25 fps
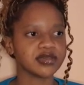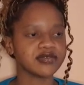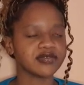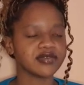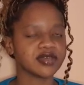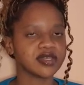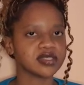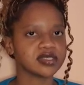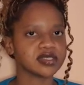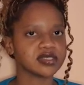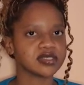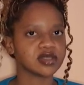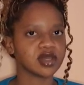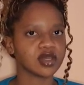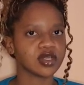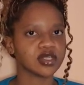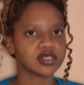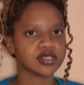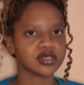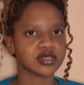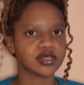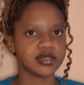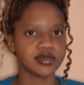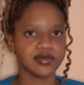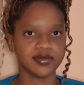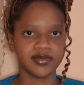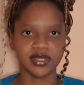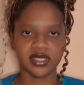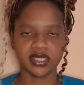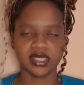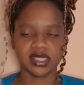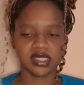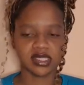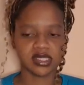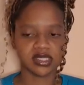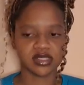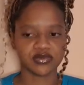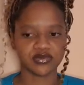it's not going to be
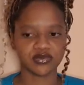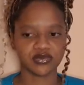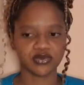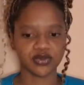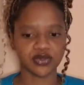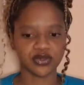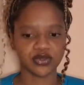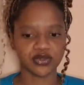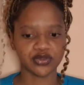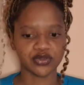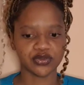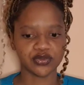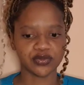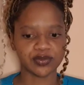easy for you,